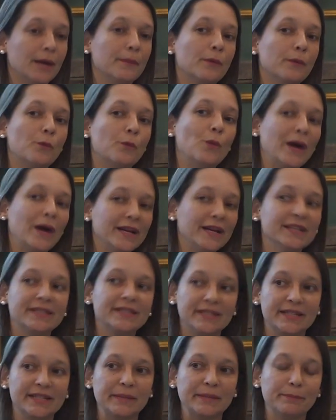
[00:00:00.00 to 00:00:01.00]
Why is
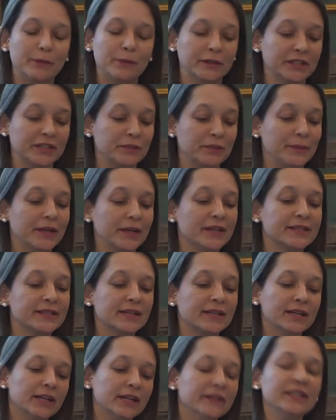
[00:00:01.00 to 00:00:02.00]
this important? Because the
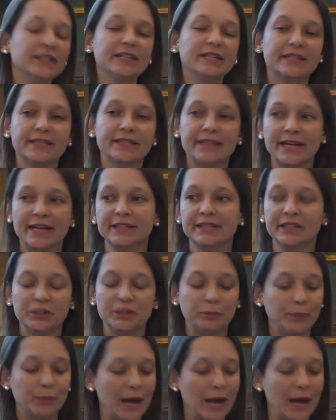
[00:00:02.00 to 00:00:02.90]
current standard